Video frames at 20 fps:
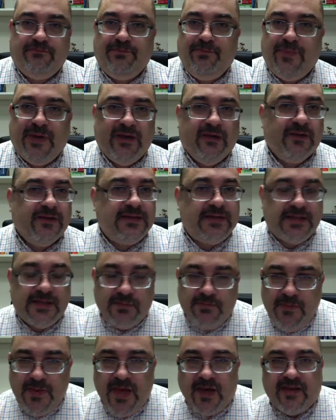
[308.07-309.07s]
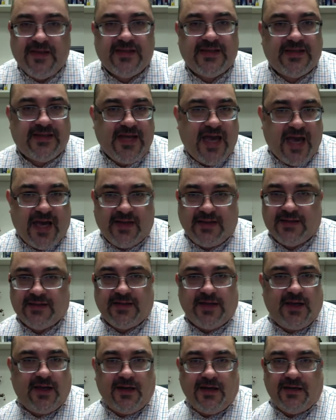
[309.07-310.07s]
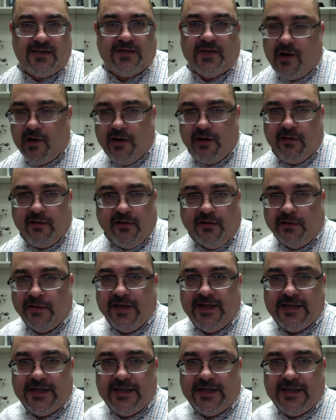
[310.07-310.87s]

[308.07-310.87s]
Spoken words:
Bill Smith states in his article